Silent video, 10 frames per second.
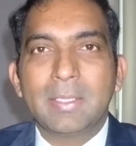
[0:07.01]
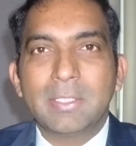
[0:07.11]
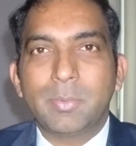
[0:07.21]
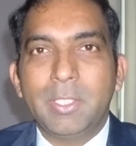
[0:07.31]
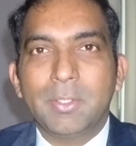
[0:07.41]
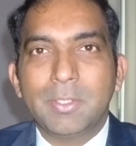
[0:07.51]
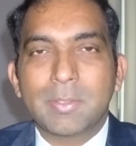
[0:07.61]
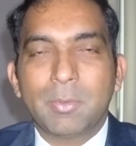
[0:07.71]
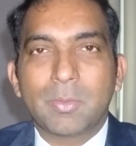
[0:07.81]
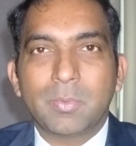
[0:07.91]
This video is
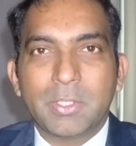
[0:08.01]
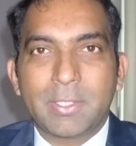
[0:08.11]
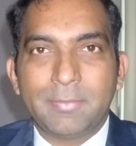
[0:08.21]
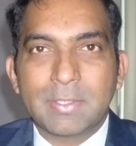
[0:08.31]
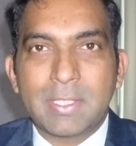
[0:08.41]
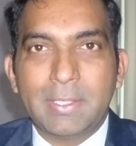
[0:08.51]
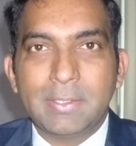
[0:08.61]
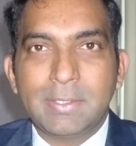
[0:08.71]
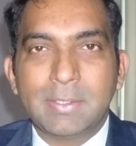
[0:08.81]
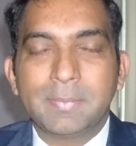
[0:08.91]
about work reference
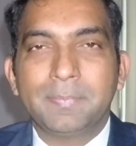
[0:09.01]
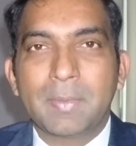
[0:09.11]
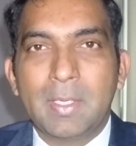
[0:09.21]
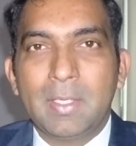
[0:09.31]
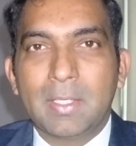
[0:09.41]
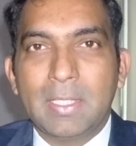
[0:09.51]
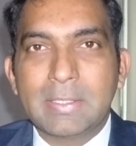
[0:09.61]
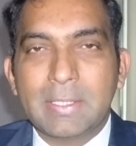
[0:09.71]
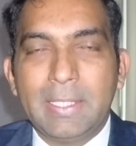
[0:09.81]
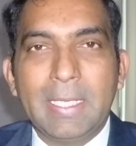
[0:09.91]
letters
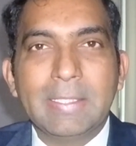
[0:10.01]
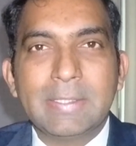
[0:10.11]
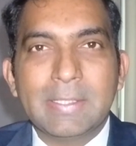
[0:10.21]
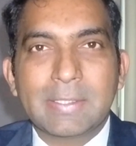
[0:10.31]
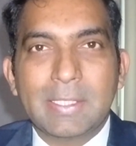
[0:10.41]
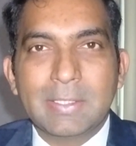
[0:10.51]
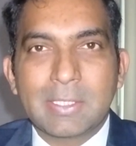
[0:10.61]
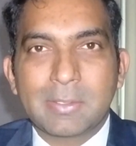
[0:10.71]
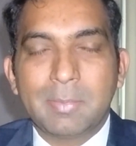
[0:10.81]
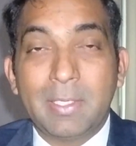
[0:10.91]
concerning ACS Skills
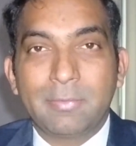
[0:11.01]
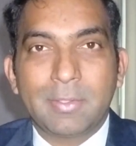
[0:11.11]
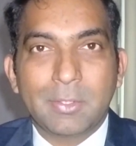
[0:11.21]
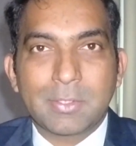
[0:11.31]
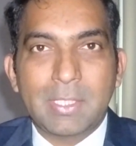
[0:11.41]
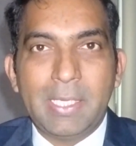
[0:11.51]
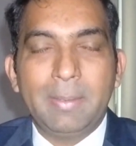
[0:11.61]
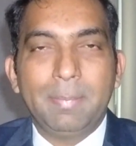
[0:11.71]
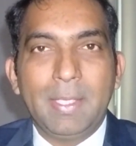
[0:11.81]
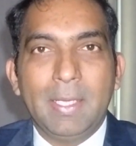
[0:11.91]
Assessment for
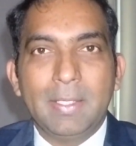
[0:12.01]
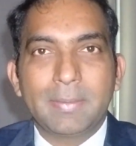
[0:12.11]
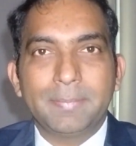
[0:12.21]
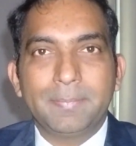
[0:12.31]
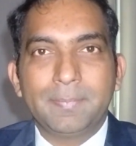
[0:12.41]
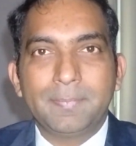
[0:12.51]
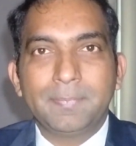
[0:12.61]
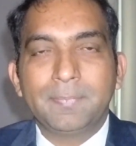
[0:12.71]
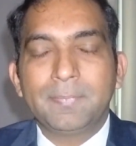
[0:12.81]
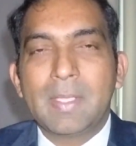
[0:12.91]
Australian PR.
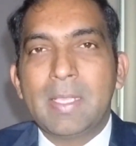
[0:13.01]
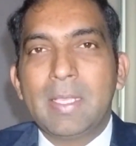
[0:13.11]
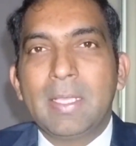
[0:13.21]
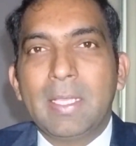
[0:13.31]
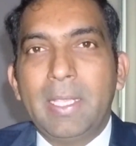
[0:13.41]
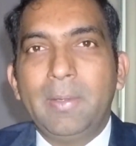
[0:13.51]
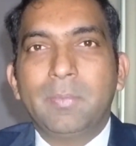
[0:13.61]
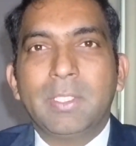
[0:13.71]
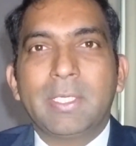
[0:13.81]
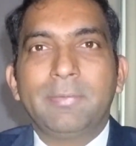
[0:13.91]
In
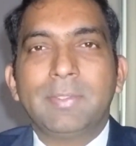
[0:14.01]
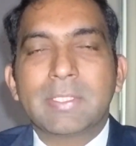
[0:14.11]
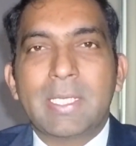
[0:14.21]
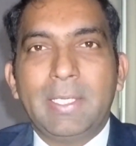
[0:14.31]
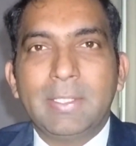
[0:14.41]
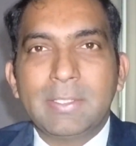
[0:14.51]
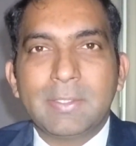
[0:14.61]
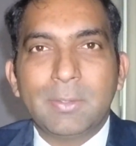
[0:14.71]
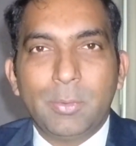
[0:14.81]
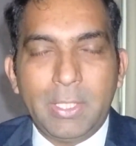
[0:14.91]
work reference
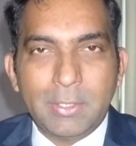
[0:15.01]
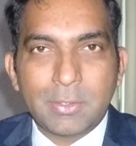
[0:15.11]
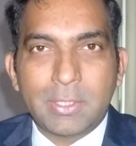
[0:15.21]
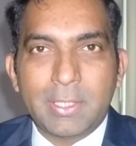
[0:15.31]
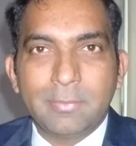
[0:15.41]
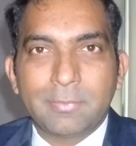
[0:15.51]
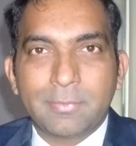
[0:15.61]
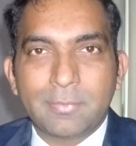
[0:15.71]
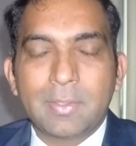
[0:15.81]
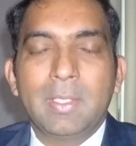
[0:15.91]
letters, you need to
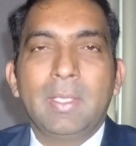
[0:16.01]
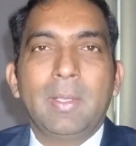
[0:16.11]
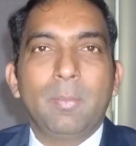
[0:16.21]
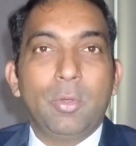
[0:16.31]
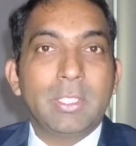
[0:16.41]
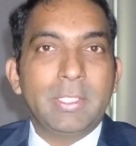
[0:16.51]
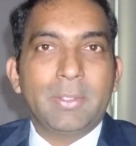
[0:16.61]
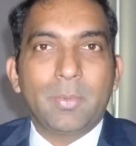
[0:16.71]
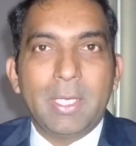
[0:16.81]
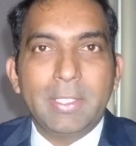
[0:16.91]
give more than
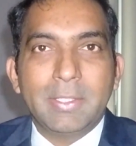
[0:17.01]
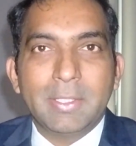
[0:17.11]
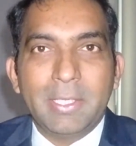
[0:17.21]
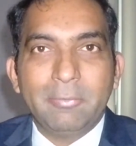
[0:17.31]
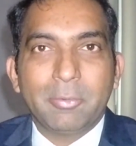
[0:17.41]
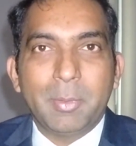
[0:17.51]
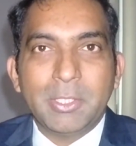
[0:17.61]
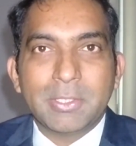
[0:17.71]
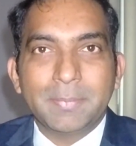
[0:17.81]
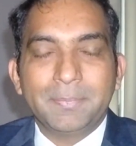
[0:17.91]
required
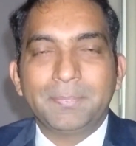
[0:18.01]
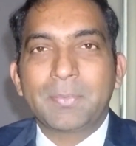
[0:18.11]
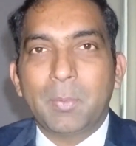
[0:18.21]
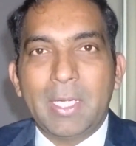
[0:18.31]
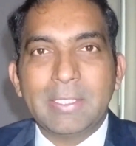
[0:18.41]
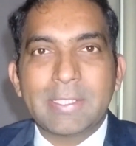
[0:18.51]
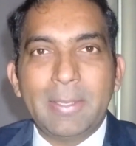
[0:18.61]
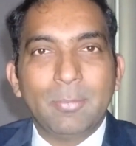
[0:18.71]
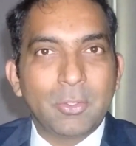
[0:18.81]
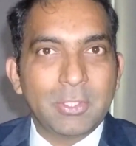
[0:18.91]
information. When I say
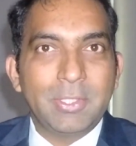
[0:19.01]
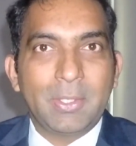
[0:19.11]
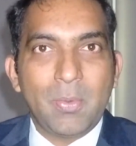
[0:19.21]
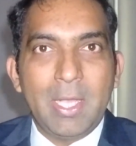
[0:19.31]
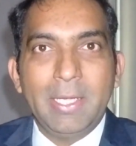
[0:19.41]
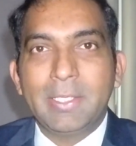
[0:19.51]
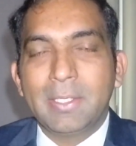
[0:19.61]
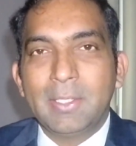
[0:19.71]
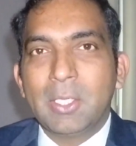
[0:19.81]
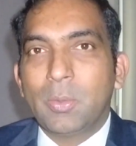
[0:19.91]
more than required,
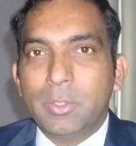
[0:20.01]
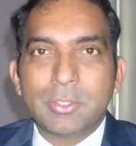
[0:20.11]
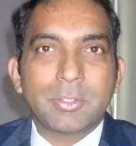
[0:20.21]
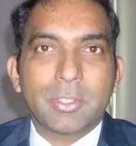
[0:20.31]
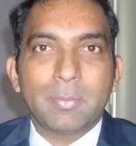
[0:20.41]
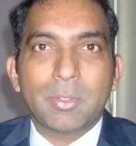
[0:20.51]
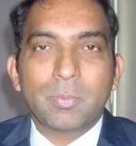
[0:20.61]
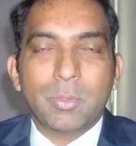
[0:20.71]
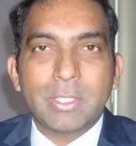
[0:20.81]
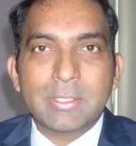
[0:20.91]
we should talk about
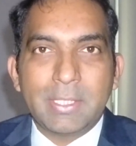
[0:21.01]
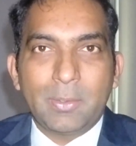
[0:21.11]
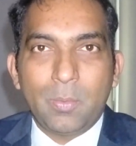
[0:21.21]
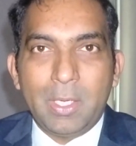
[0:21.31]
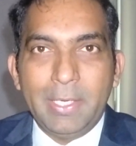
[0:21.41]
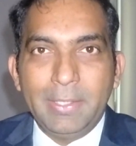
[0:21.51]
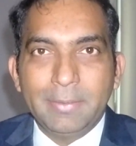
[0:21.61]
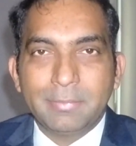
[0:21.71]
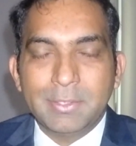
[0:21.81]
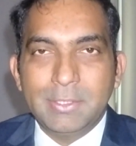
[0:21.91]
what is required
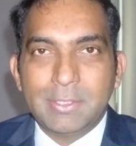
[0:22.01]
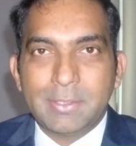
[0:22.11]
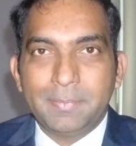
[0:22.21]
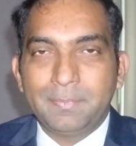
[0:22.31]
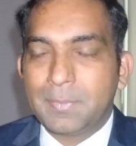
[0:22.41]
first.